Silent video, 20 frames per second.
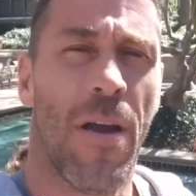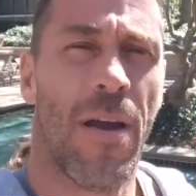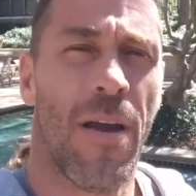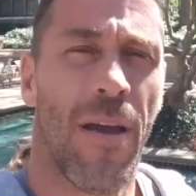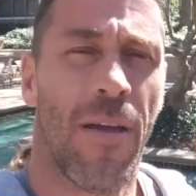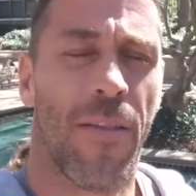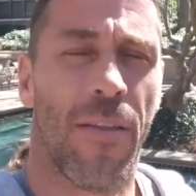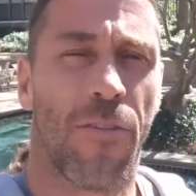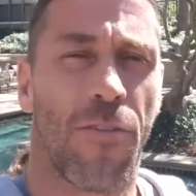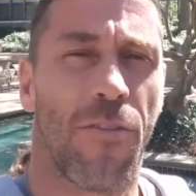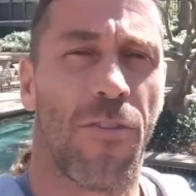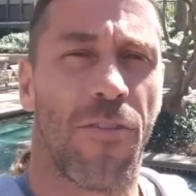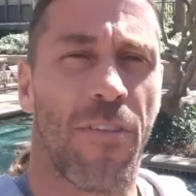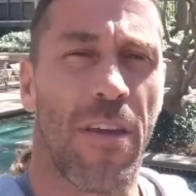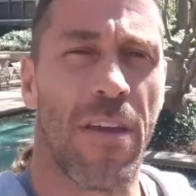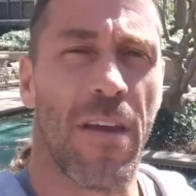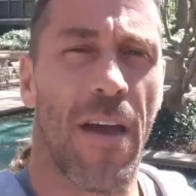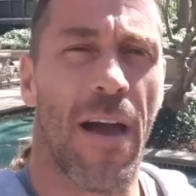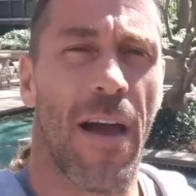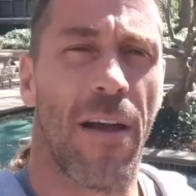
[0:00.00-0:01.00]
This is
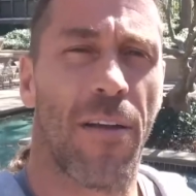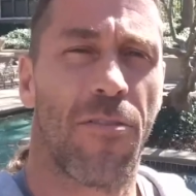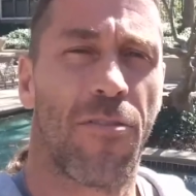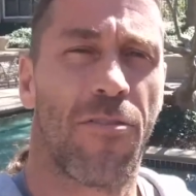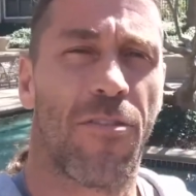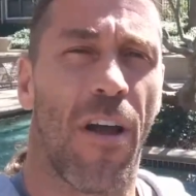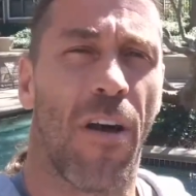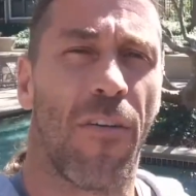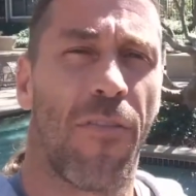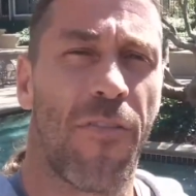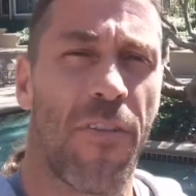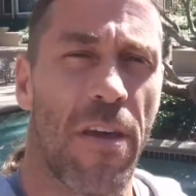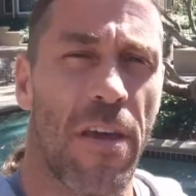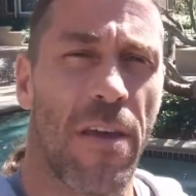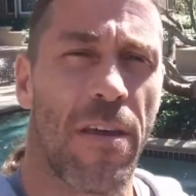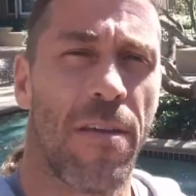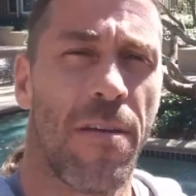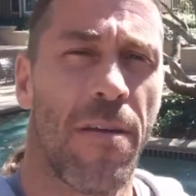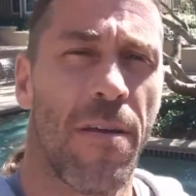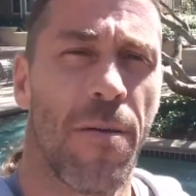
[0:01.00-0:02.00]
the uh,
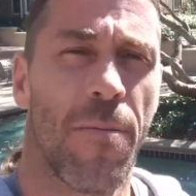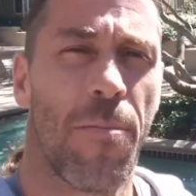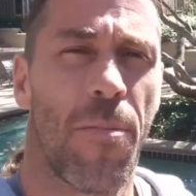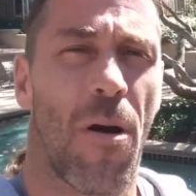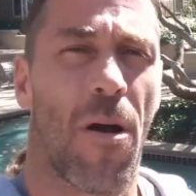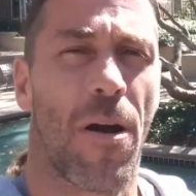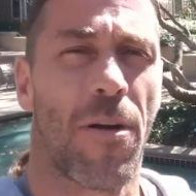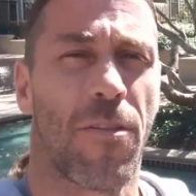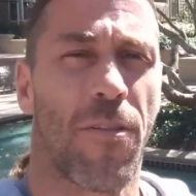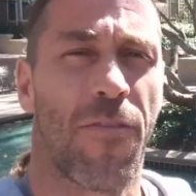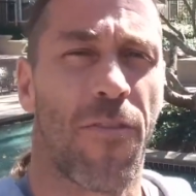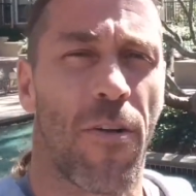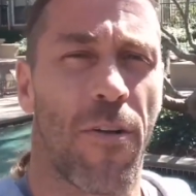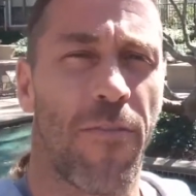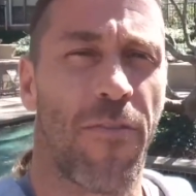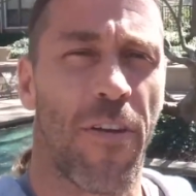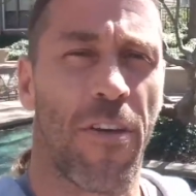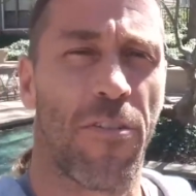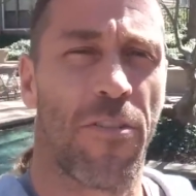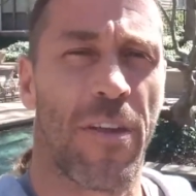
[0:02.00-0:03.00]
selfie part, the
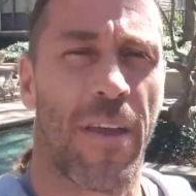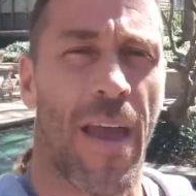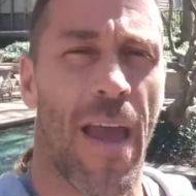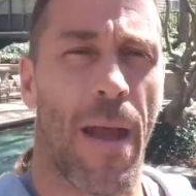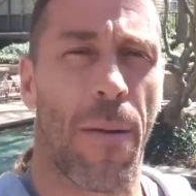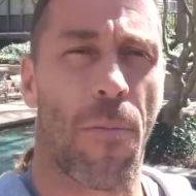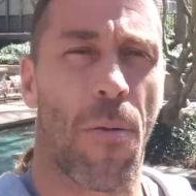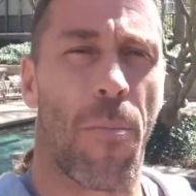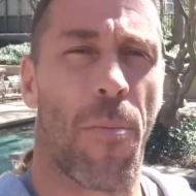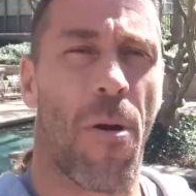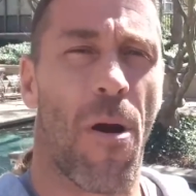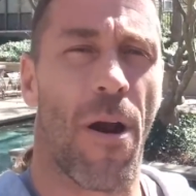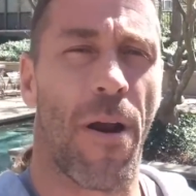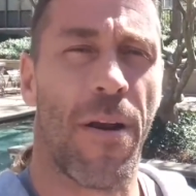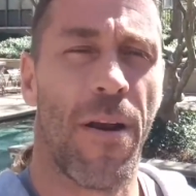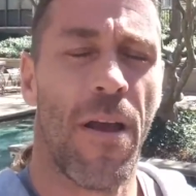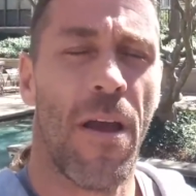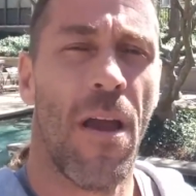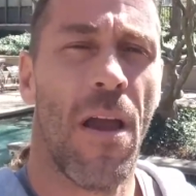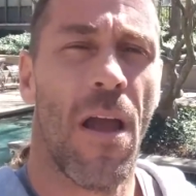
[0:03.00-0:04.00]
front-facing camera part
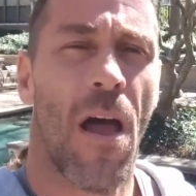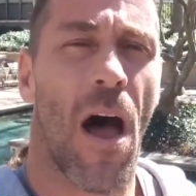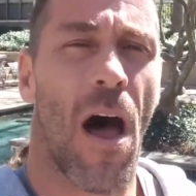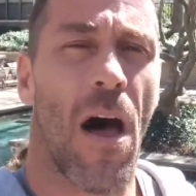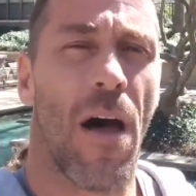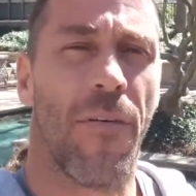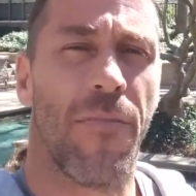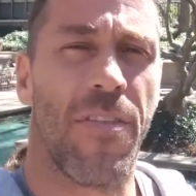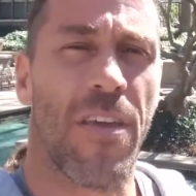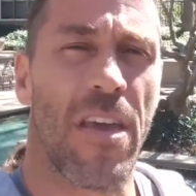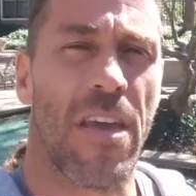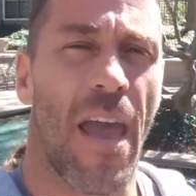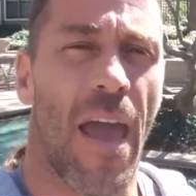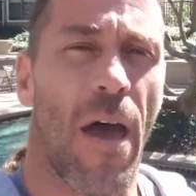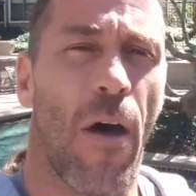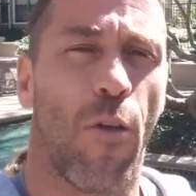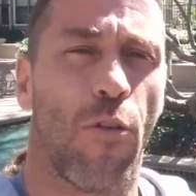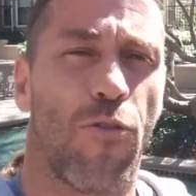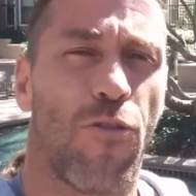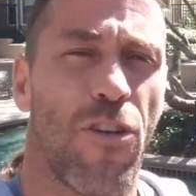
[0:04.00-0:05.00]
of the
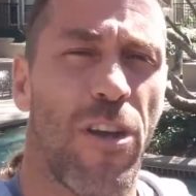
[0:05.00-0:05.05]
LG